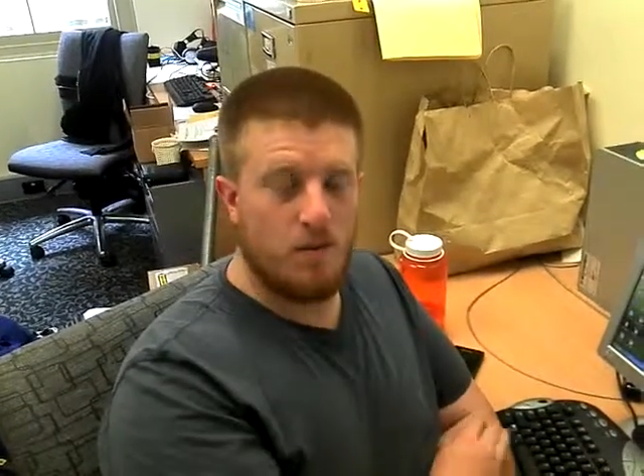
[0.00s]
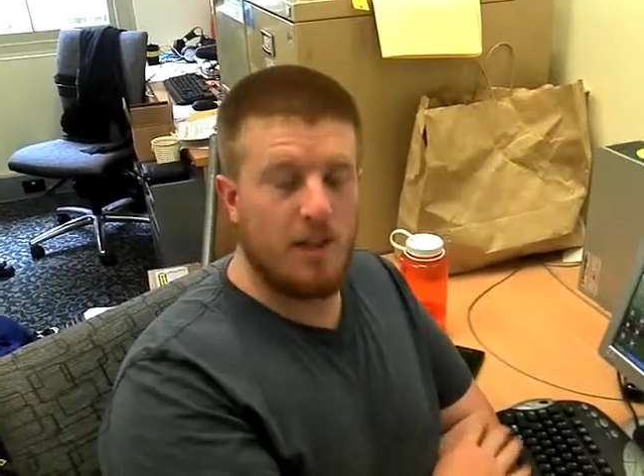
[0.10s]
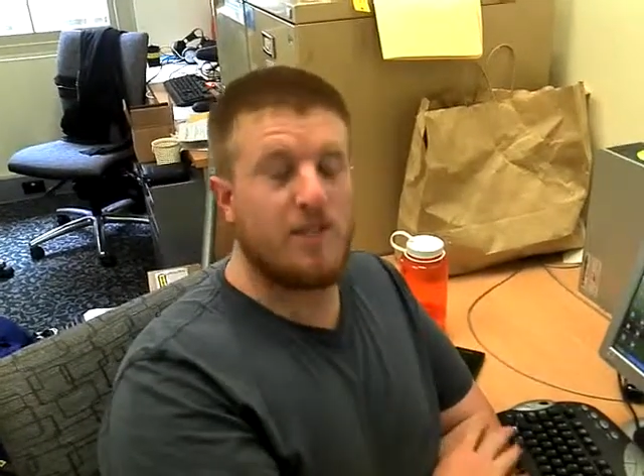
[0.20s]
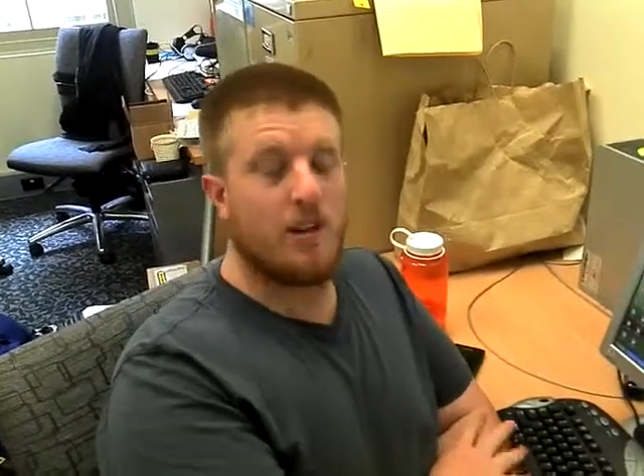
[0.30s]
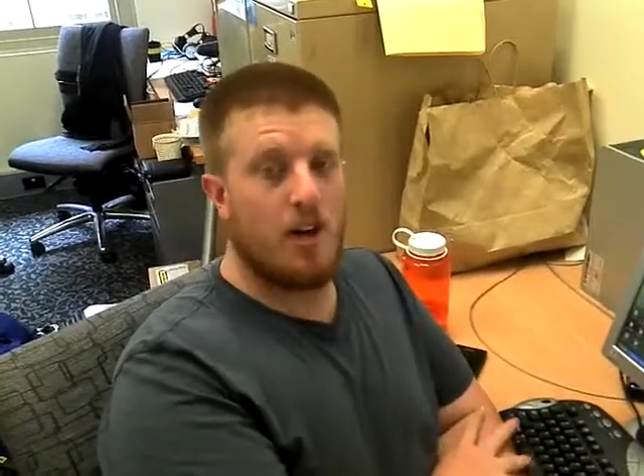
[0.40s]

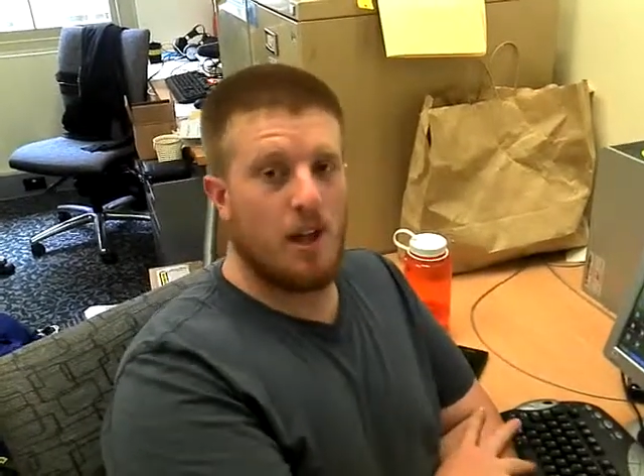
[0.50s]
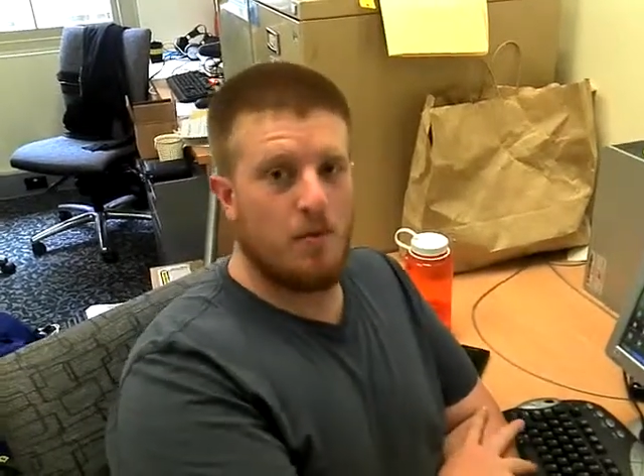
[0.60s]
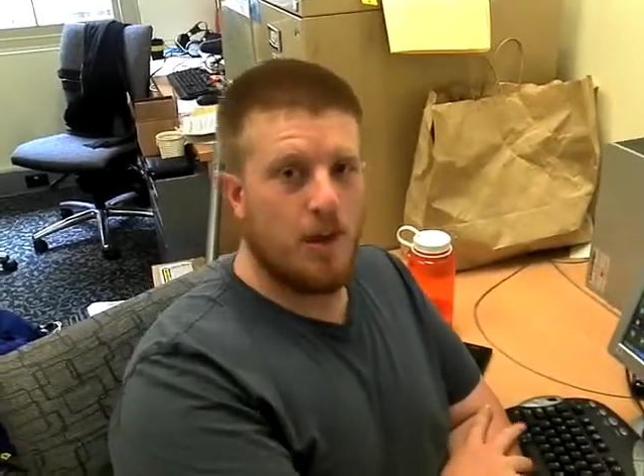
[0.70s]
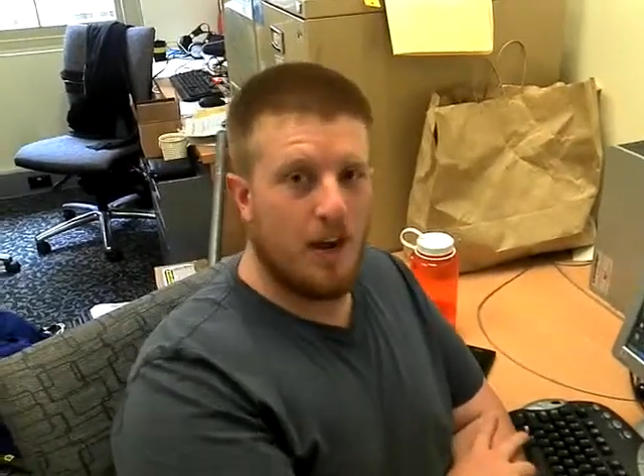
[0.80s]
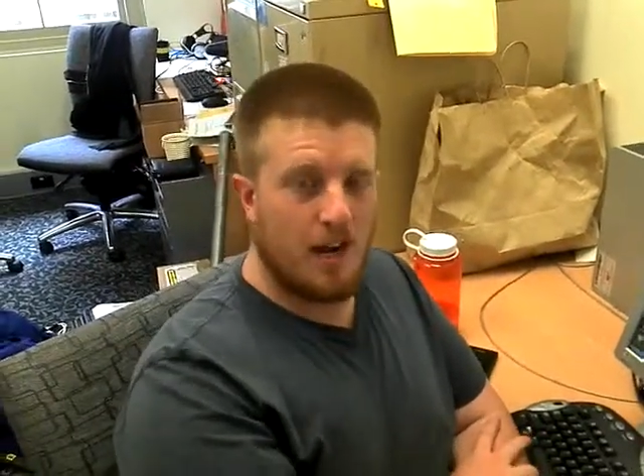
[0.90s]
lifting
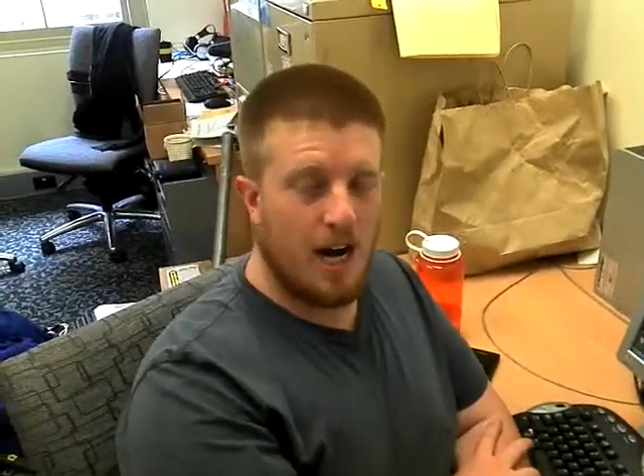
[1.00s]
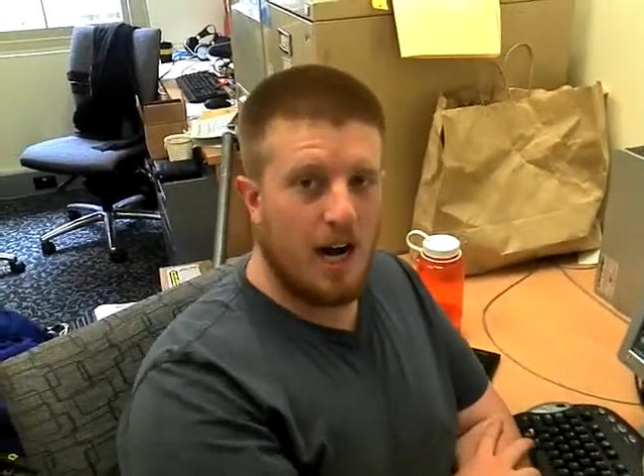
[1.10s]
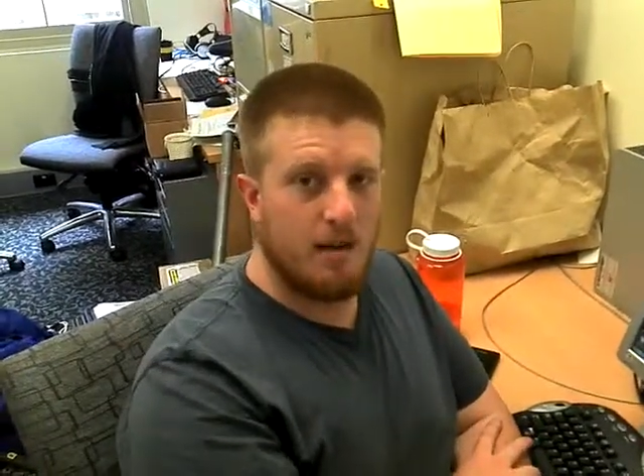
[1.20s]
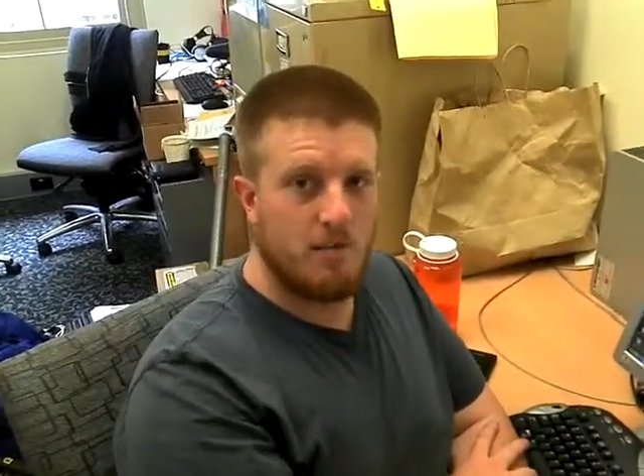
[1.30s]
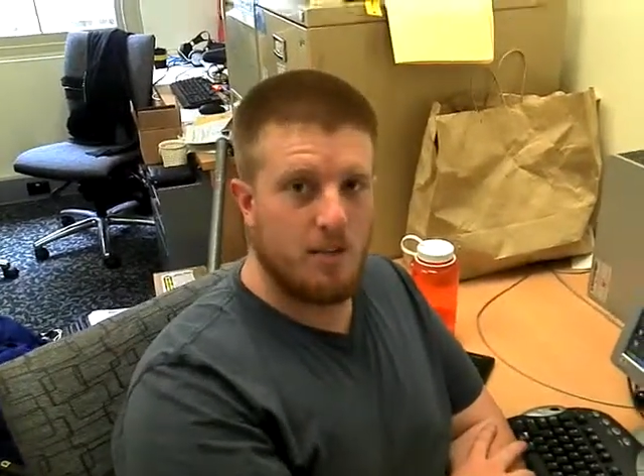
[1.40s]
without
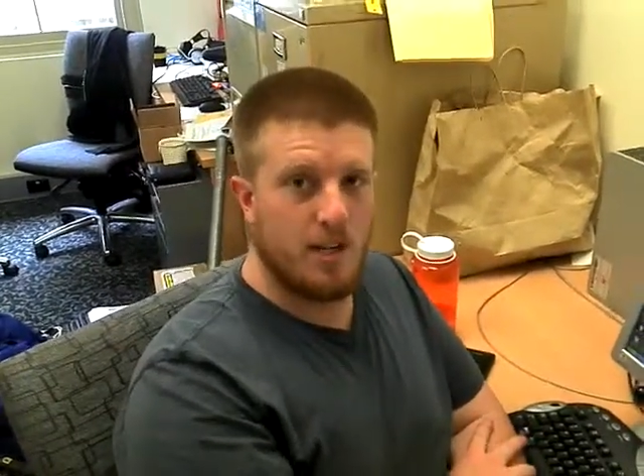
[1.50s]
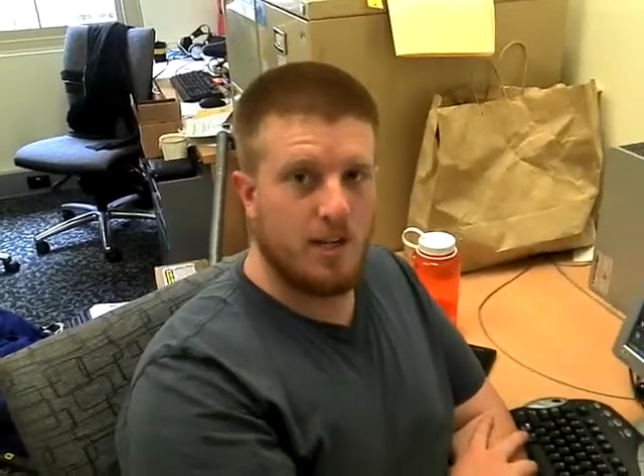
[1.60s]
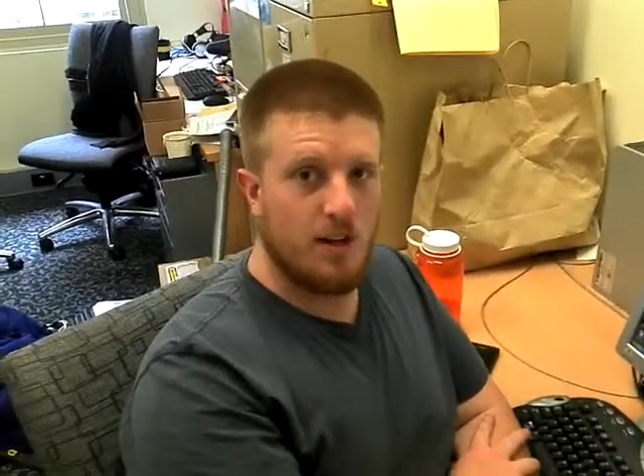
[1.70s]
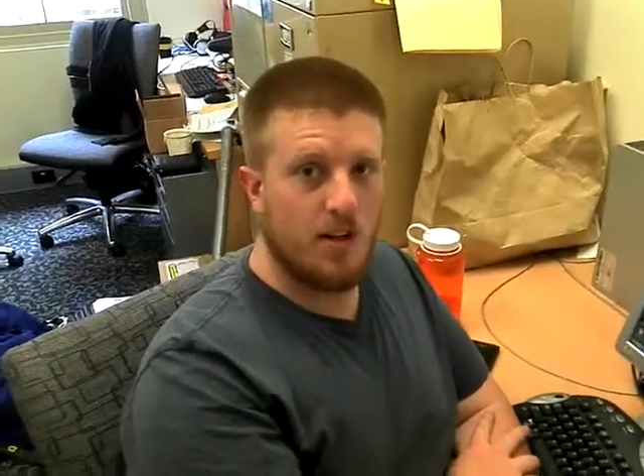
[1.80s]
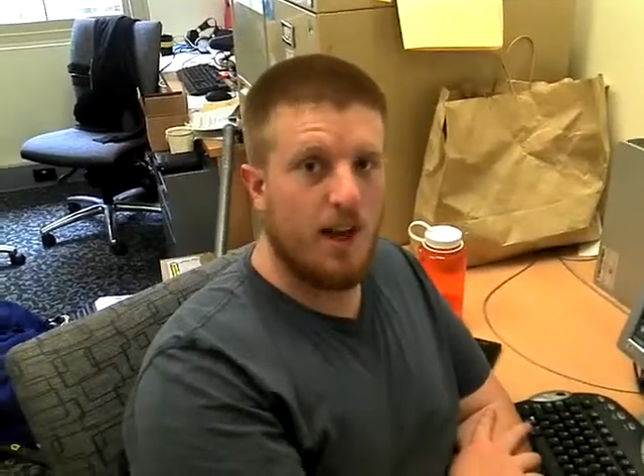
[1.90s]
carbs or
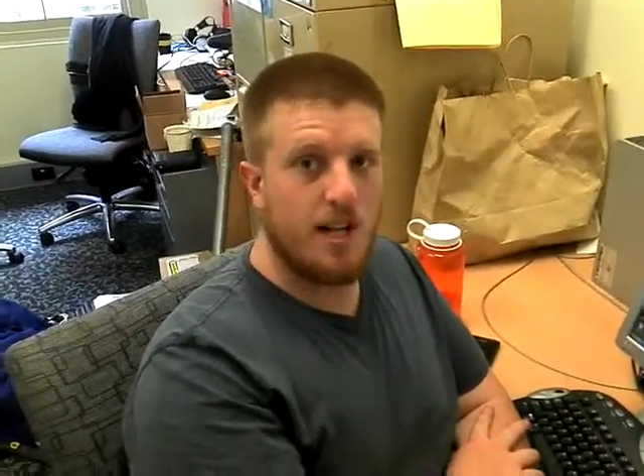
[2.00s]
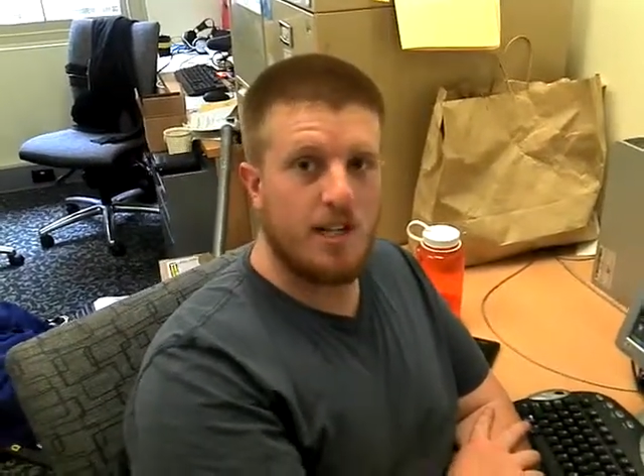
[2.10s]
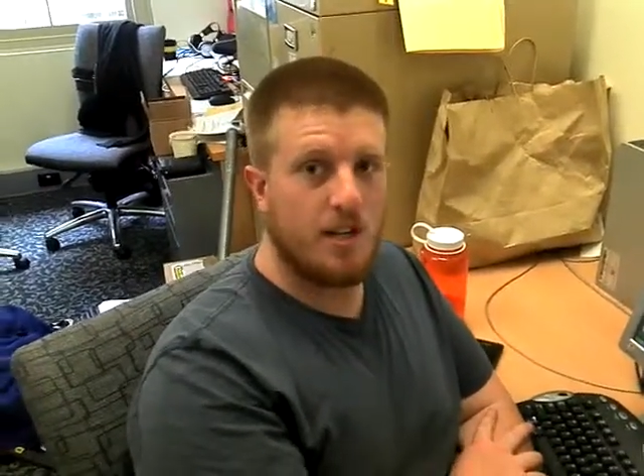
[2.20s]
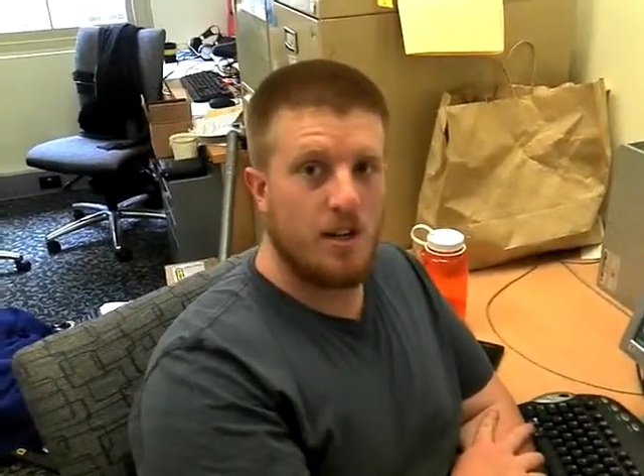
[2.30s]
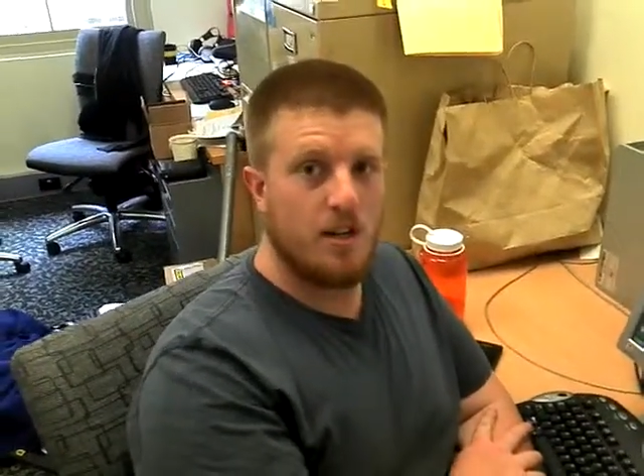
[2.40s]
things like that. So